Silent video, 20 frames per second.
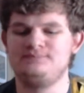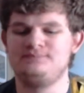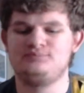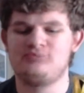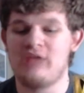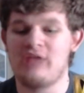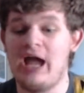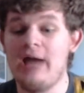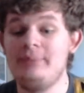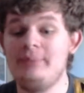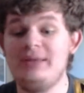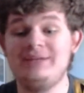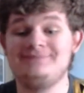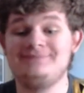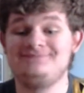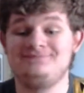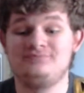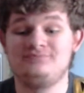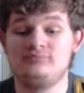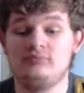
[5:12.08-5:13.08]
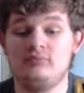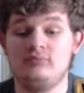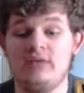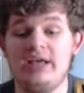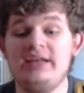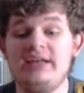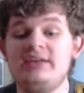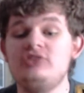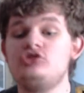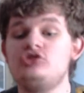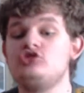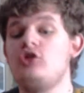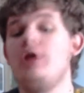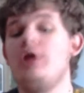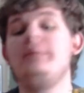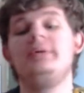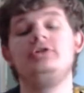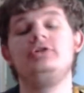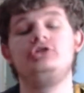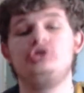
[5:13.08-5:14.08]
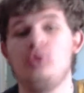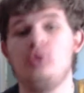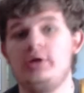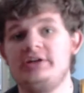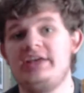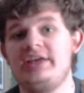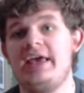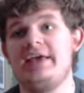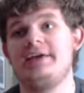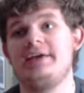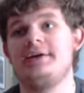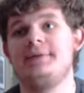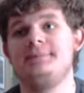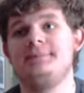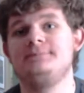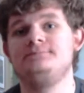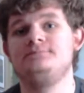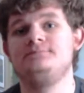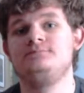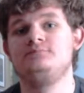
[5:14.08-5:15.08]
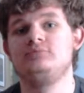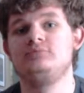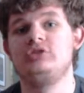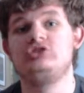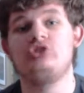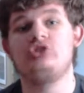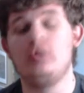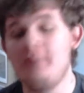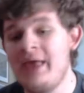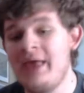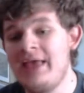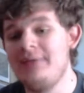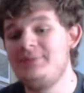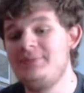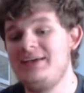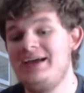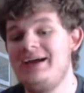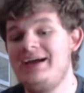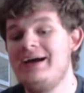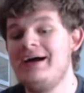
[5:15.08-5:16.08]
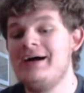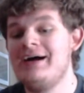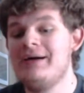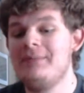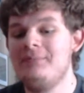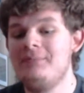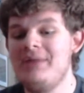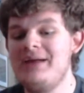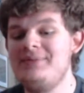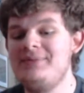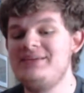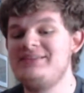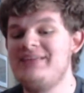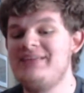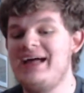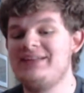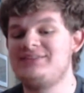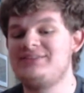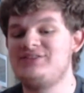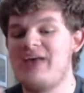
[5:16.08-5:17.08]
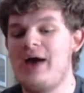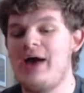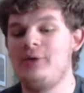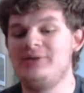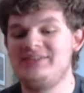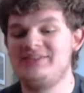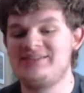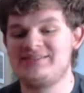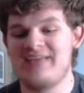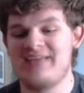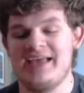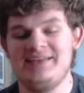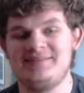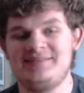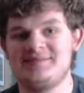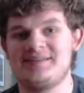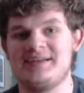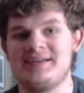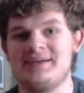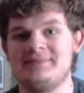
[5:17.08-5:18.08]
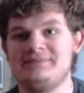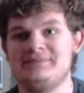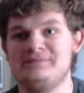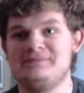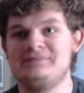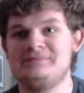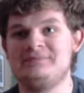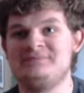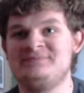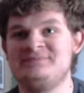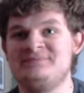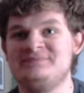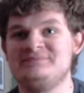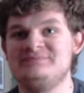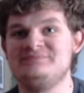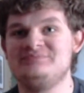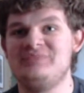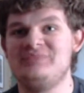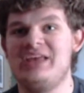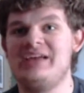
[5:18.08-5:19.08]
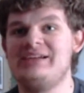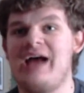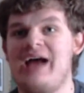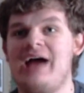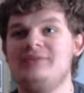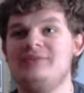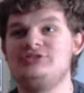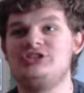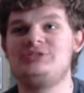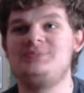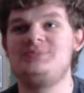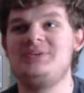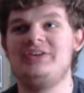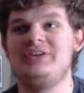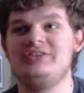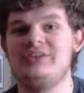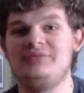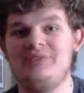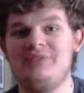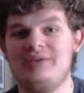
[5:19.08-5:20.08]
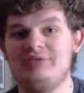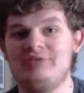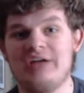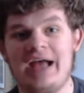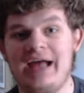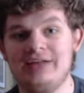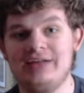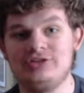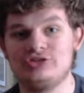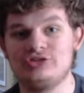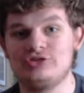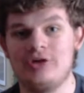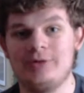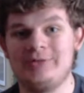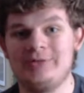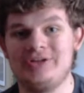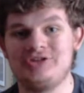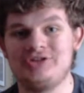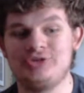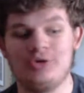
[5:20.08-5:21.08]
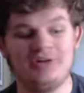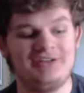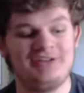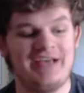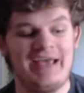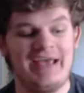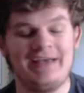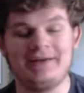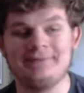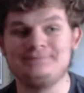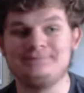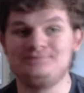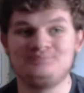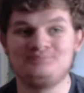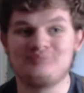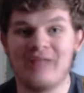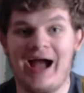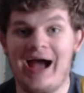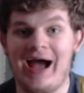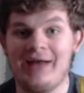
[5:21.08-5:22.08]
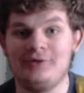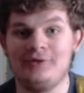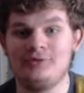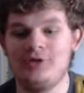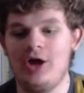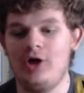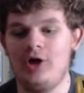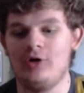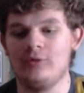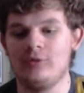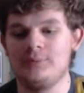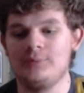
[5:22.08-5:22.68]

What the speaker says: I mean, it is strawberry shortcake. So maybe that's how it's tasting. And just because I've never had strawberry shortcake, I don't know.